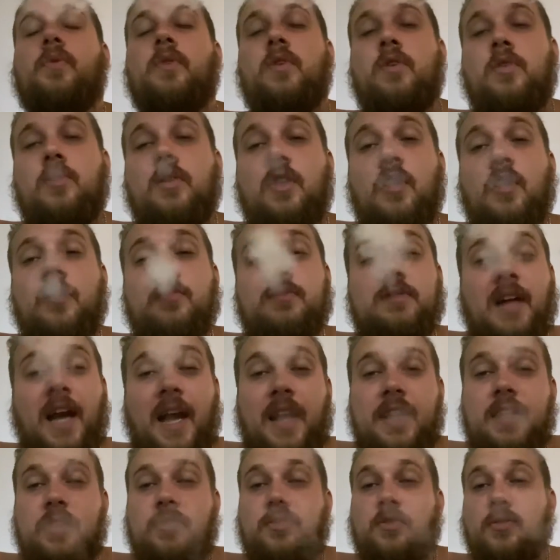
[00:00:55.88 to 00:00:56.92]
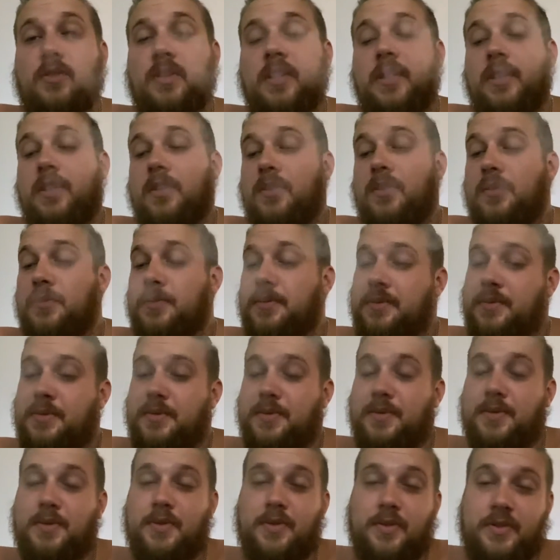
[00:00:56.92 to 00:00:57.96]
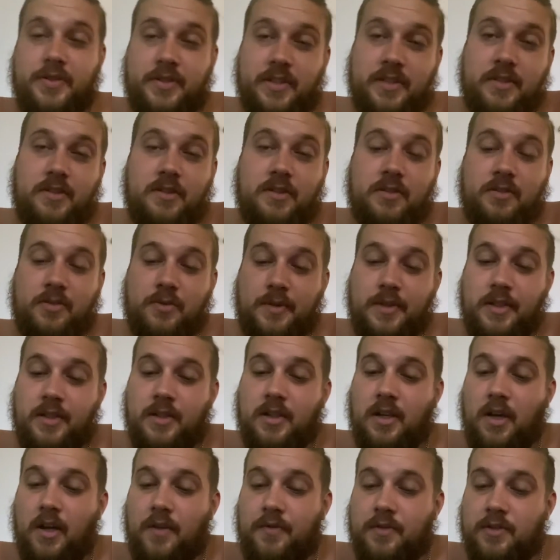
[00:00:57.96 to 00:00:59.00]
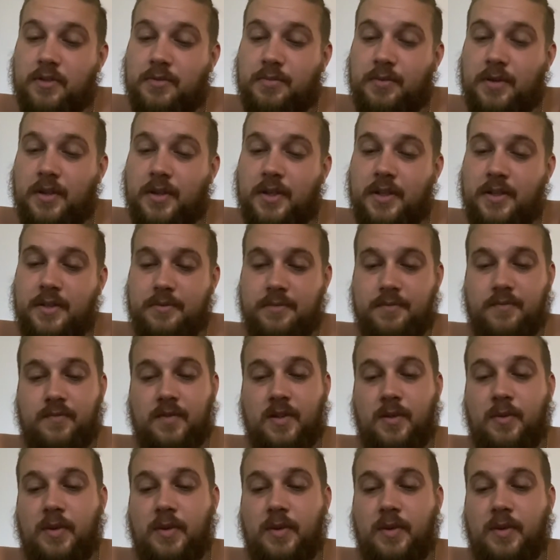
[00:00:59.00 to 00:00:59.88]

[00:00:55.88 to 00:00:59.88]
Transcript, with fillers: who goes 9 and 3, six and three in conference play. Then